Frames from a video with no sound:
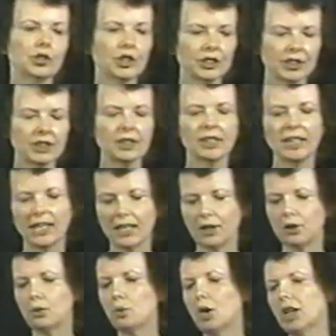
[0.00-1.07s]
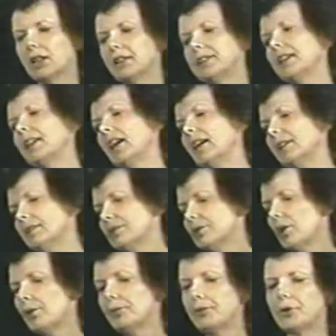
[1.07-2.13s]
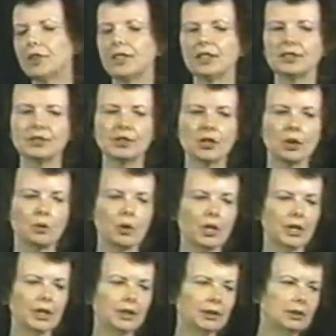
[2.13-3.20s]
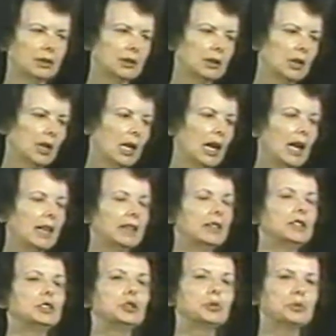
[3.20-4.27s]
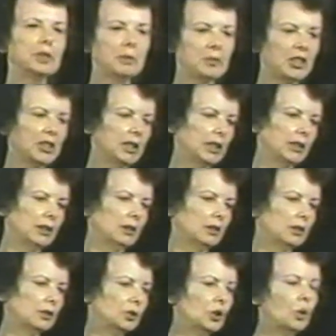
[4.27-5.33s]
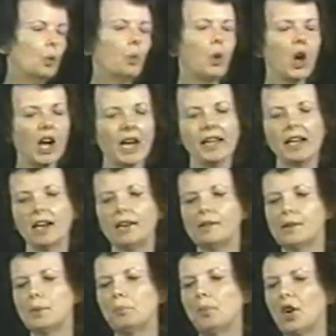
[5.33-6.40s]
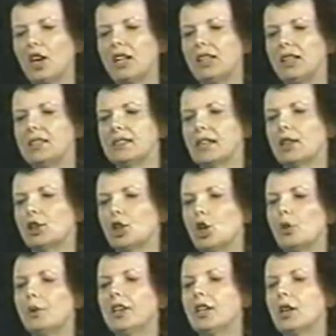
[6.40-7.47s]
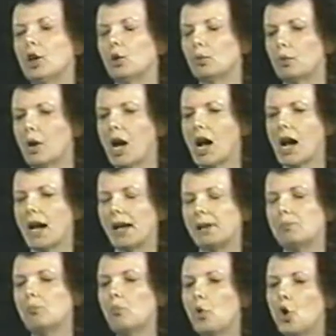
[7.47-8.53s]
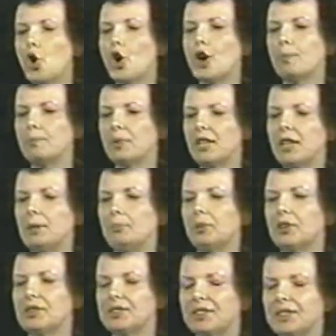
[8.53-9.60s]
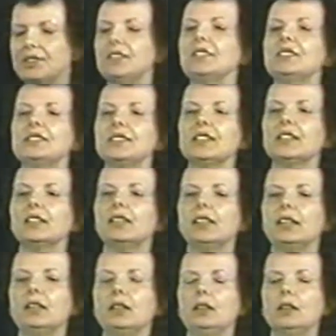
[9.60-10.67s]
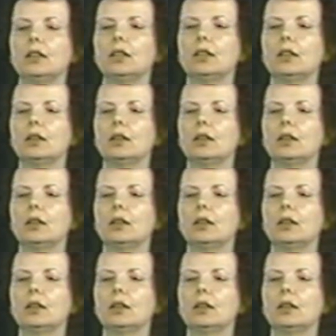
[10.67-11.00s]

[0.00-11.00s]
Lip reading: certainly air quality and so forth and so on, are contributing to why our bodies are going awry. More people statistically,